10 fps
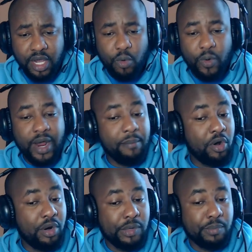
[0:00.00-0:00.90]
where
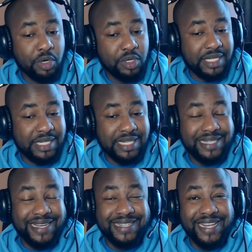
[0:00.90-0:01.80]
Moses has
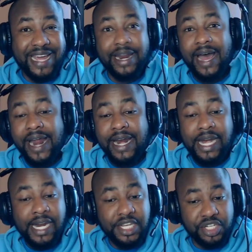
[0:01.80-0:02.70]
just
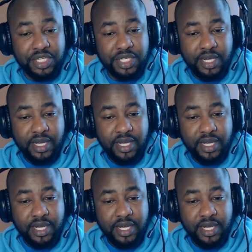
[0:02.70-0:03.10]
unleashed